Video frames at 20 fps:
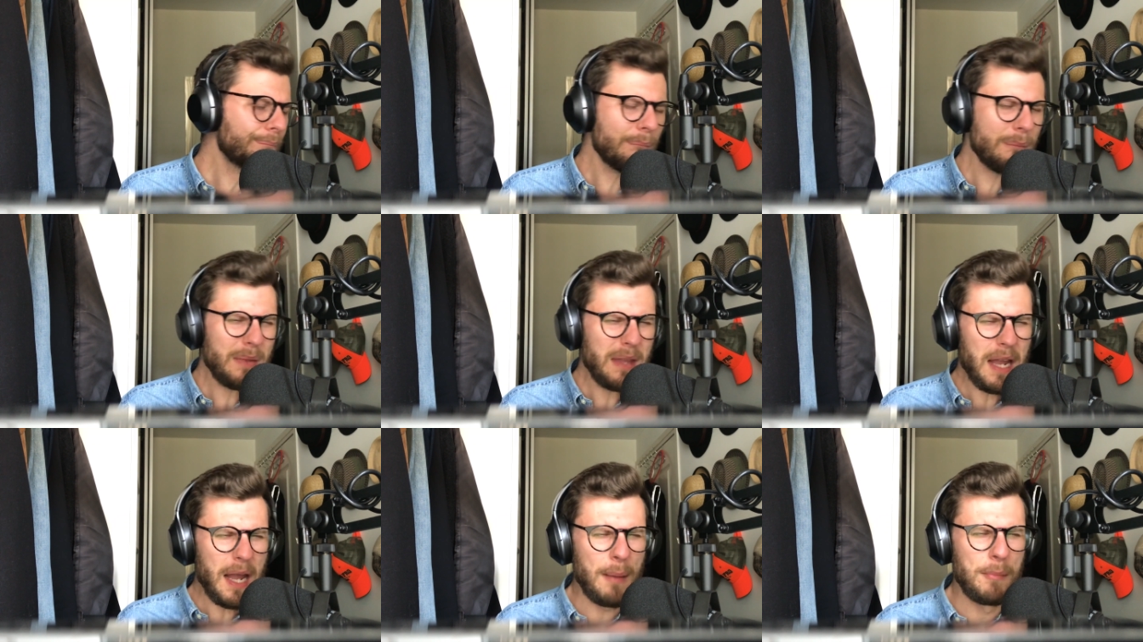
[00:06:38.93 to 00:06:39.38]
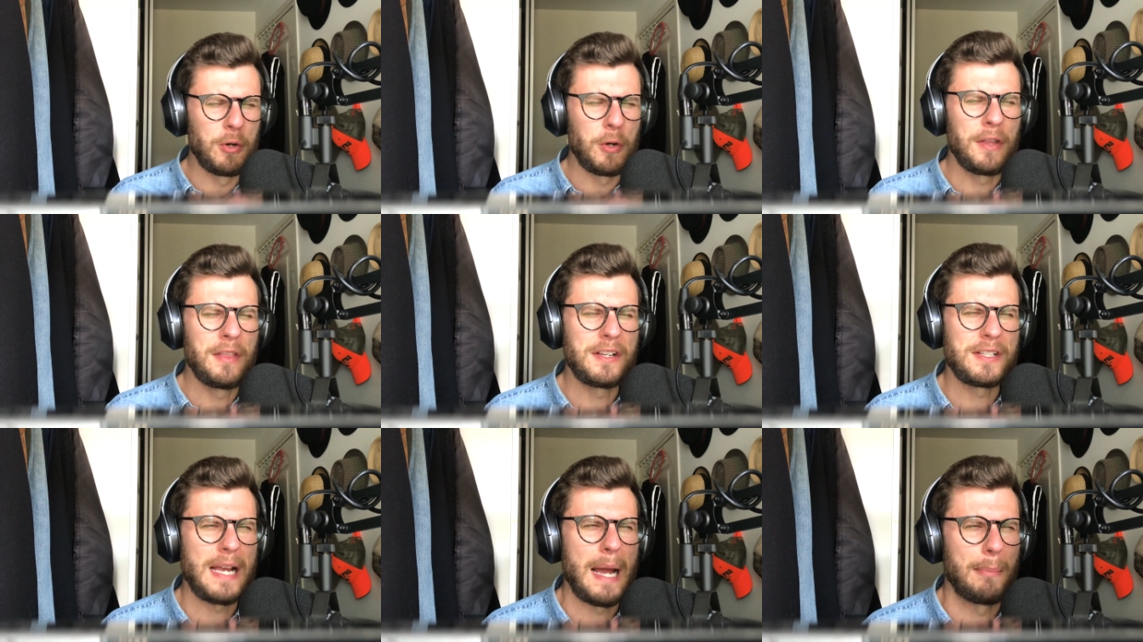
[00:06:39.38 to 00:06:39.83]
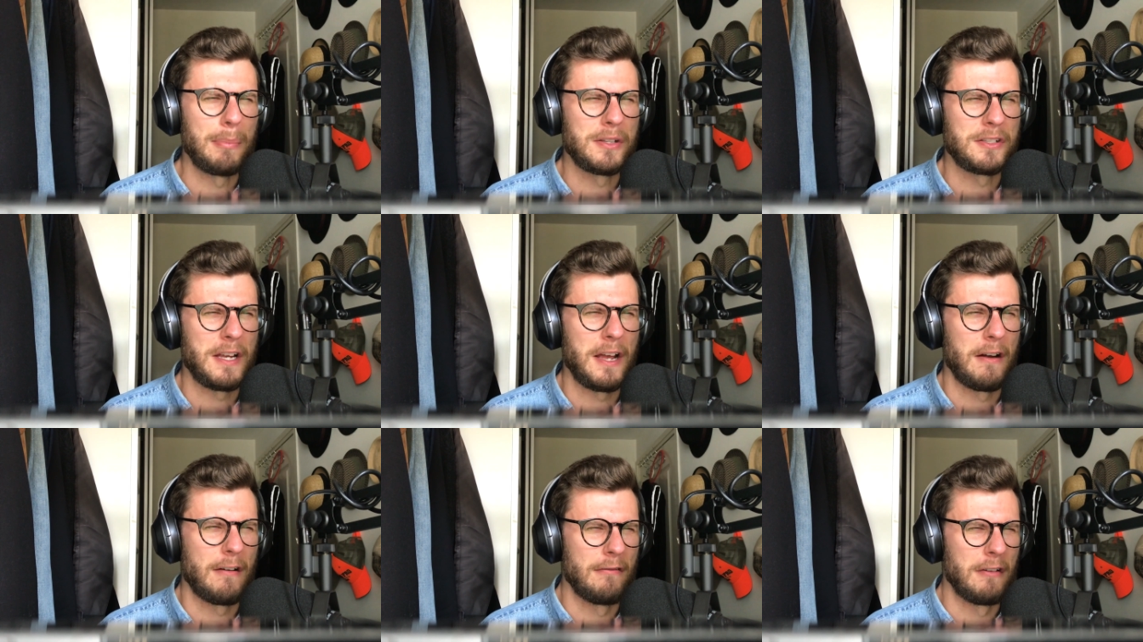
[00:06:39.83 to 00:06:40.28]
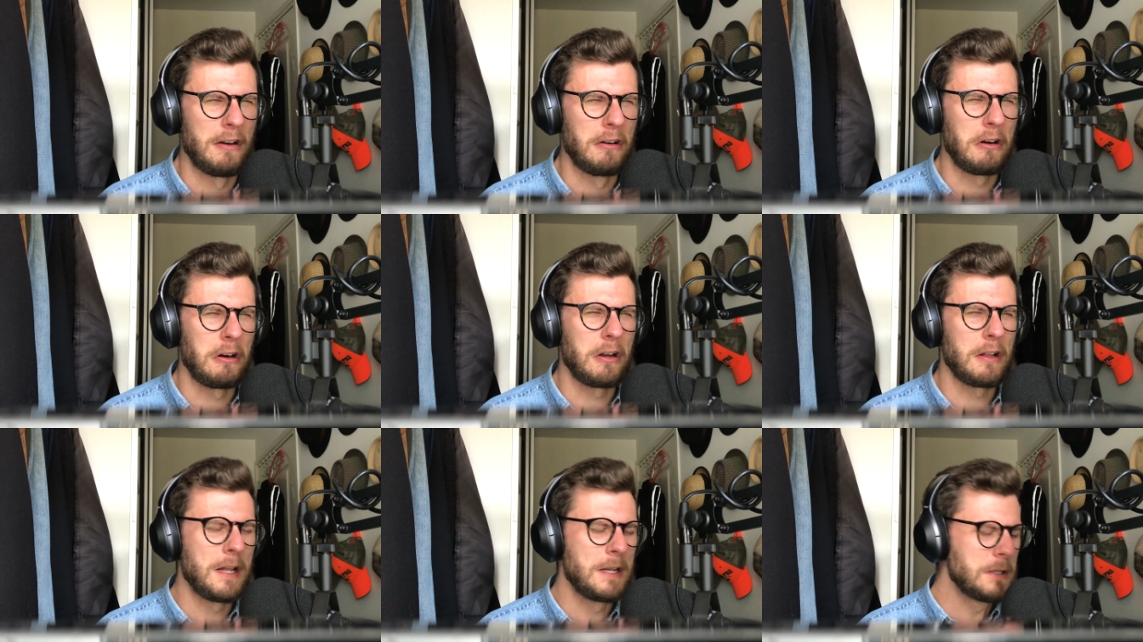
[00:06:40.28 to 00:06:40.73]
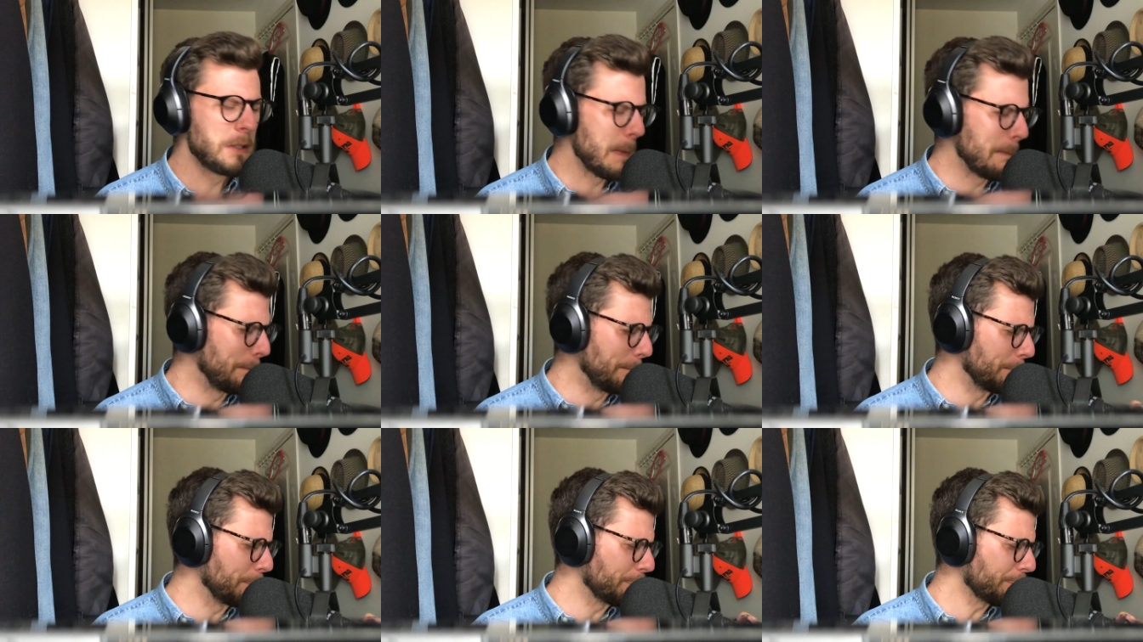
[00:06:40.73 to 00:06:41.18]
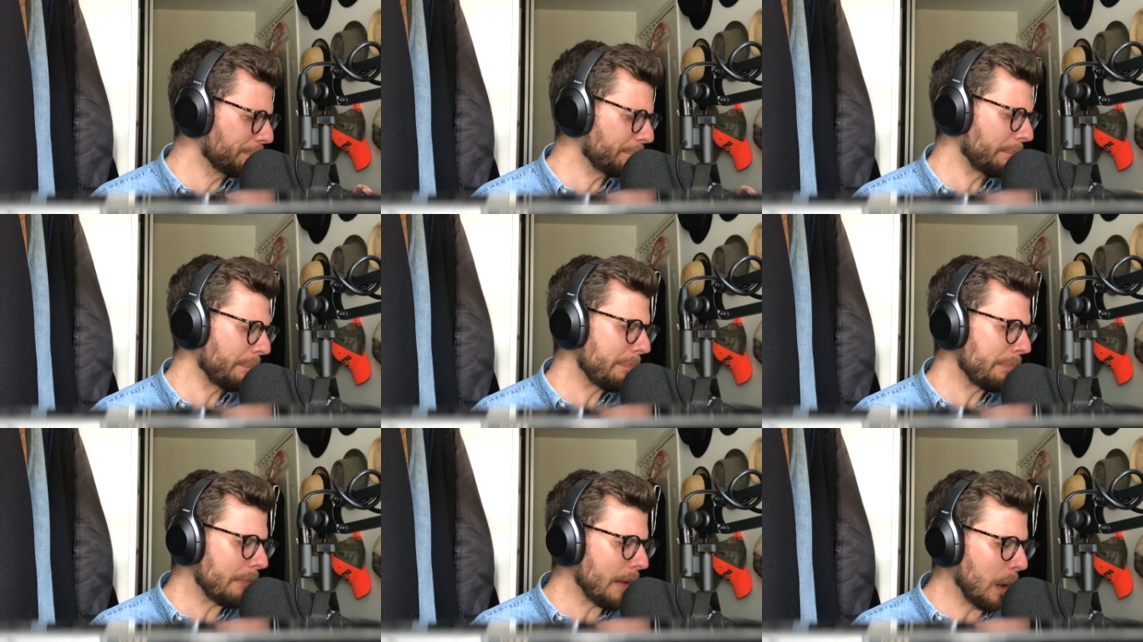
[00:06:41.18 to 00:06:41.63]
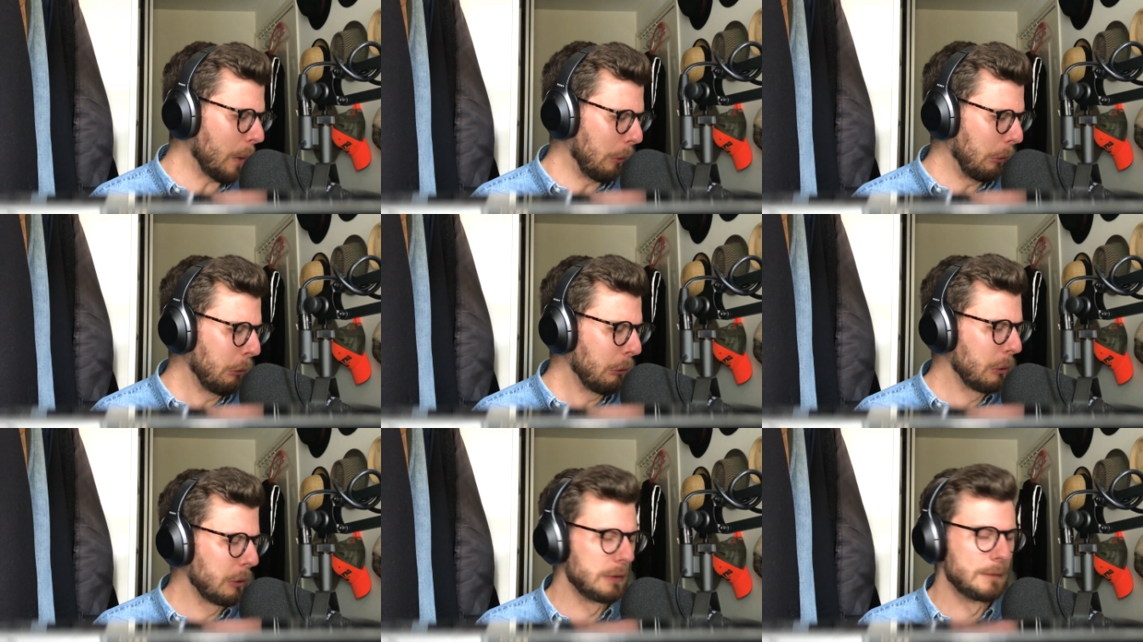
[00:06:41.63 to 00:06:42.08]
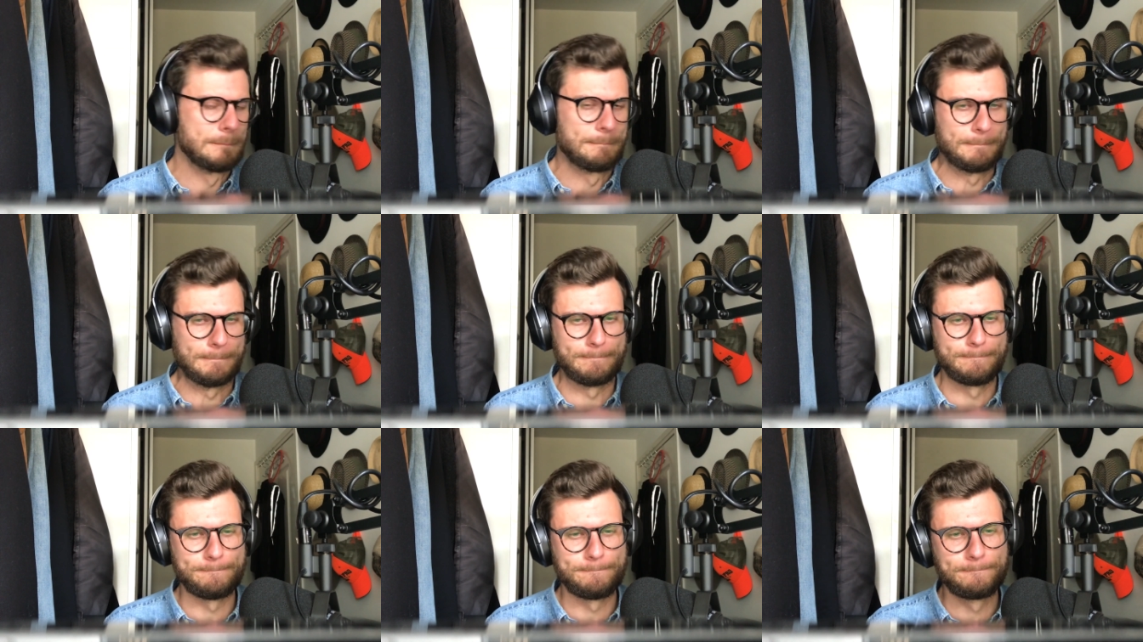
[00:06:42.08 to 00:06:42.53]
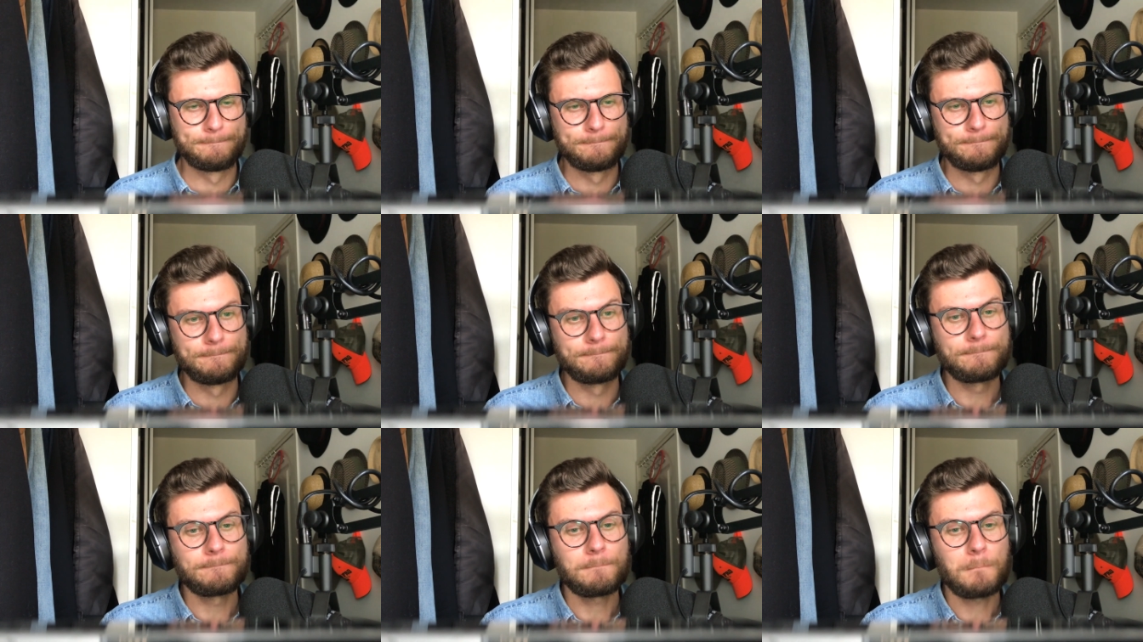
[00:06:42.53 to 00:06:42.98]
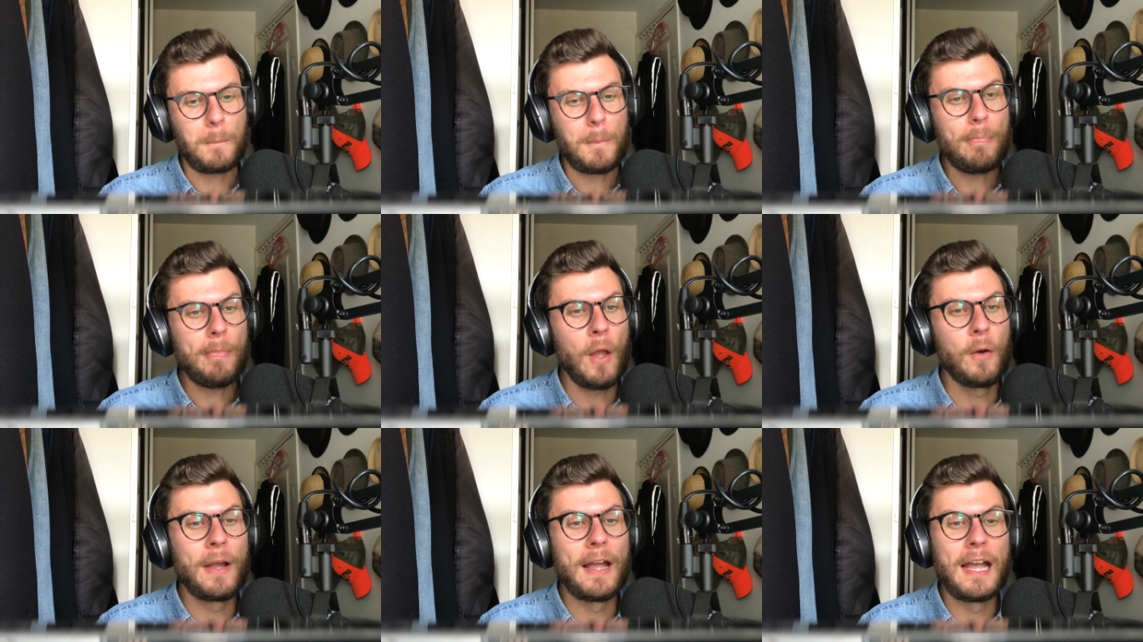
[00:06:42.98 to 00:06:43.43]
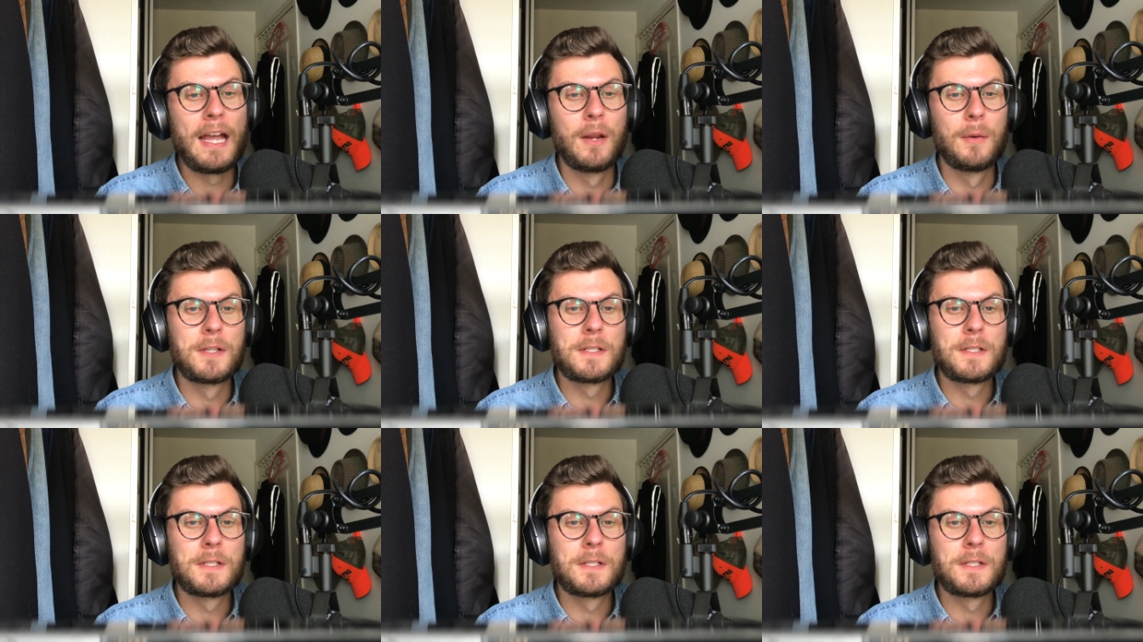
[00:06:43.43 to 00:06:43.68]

I'm doing this apple cider vinegar cleanse. Oh. Okay, anyways,